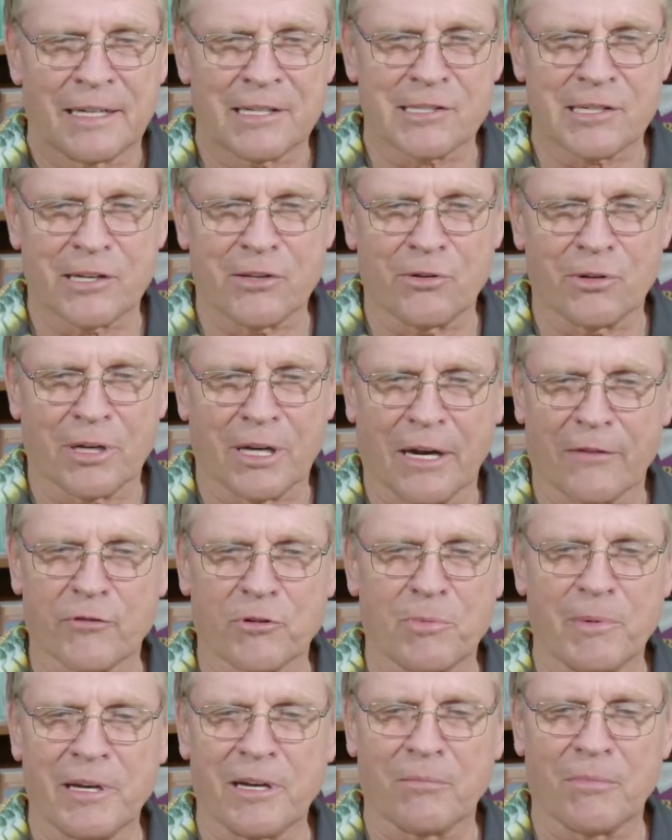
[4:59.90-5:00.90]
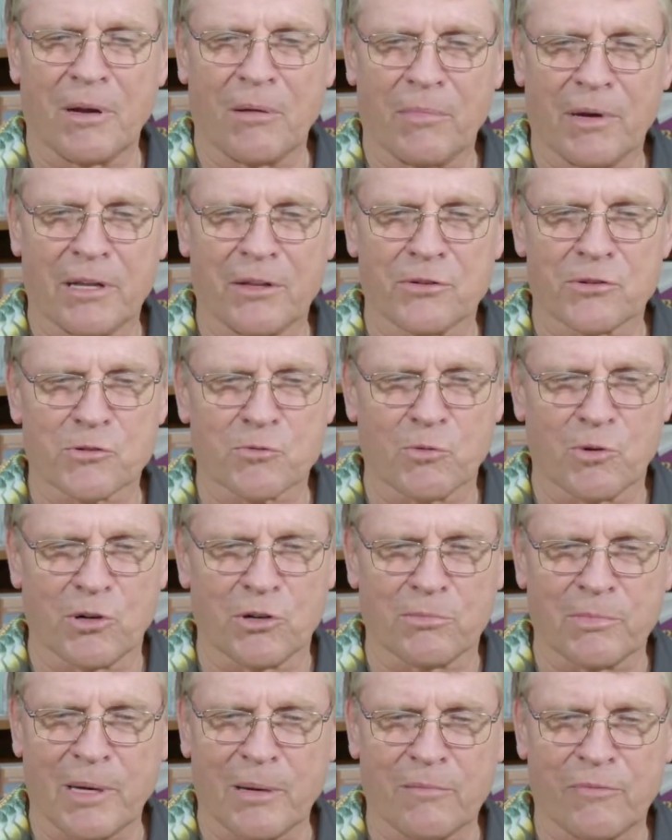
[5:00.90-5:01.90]
He said, you covered me in my mother's
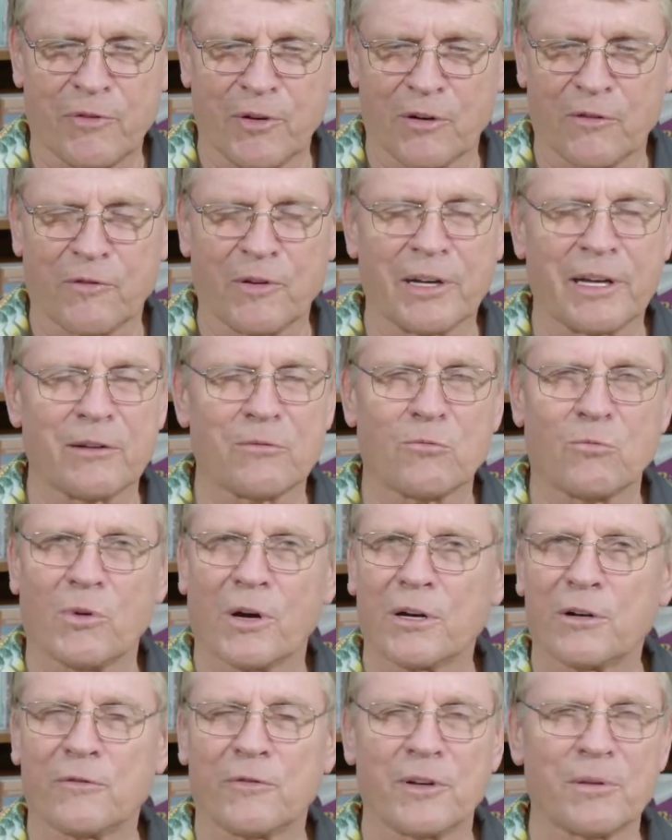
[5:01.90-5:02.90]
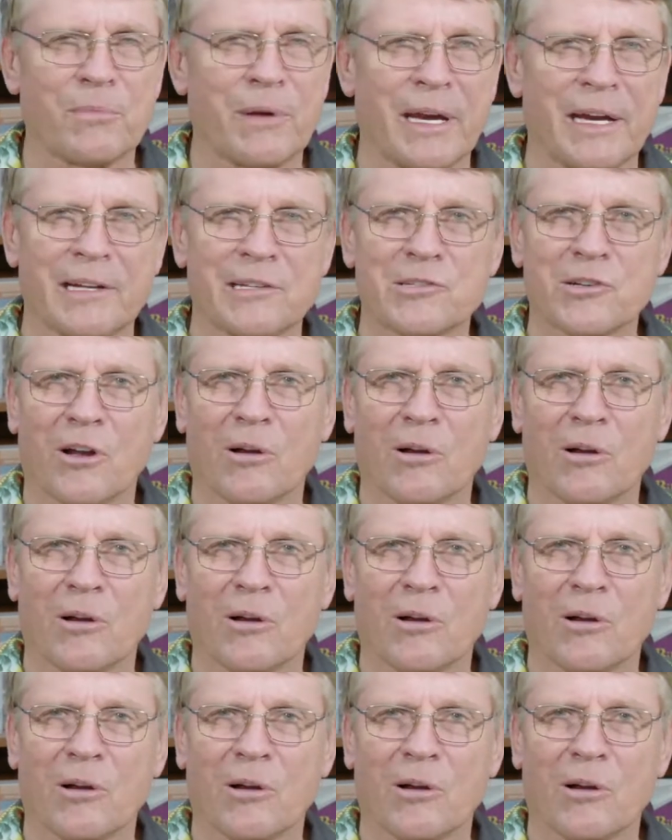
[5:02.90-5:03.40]
womb. I'm fearfully and wonderfully made.